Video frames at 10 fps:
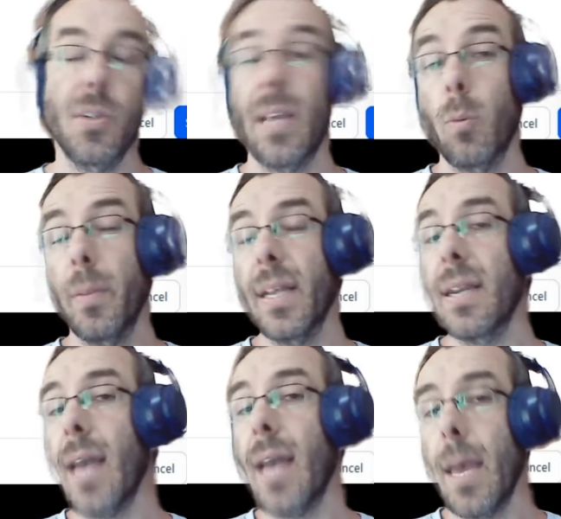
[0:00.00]
So that would be
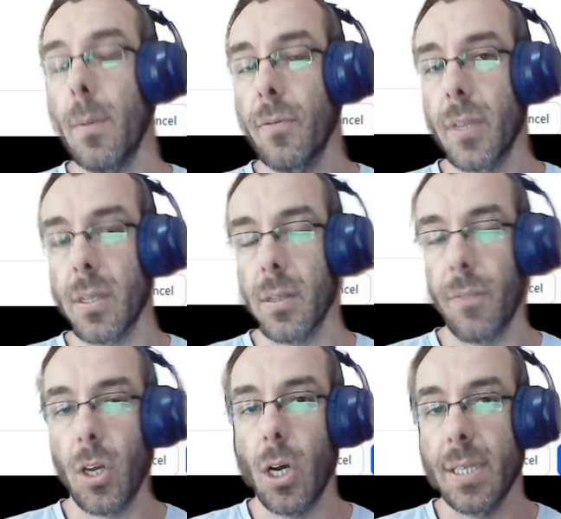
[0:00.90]
the name of
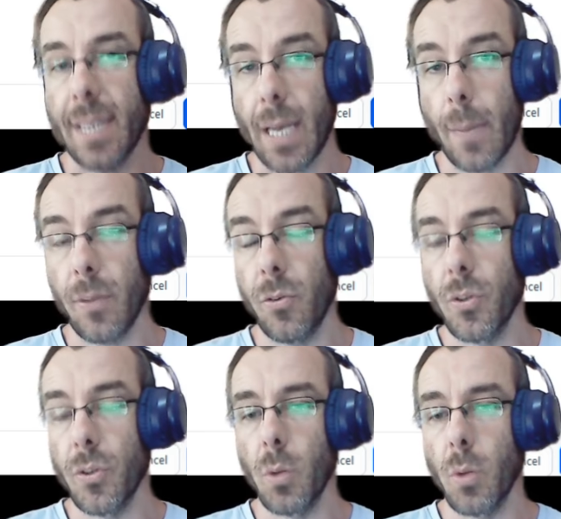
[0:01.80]
the contact coming
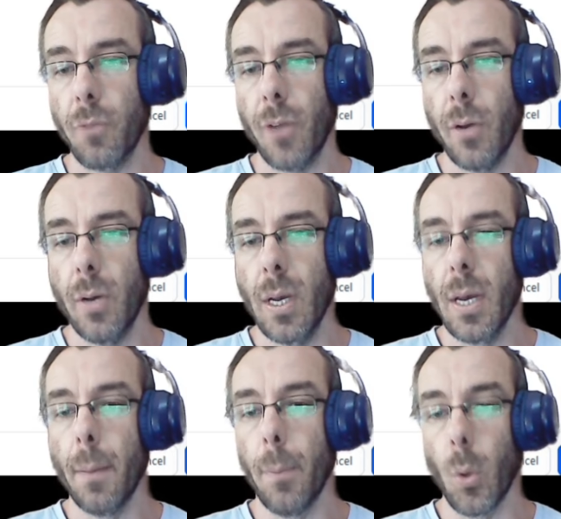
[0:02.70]
through this workflow,
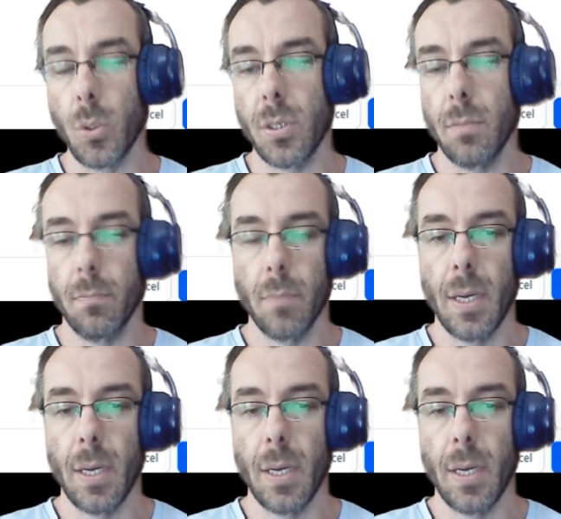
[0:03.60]
bought.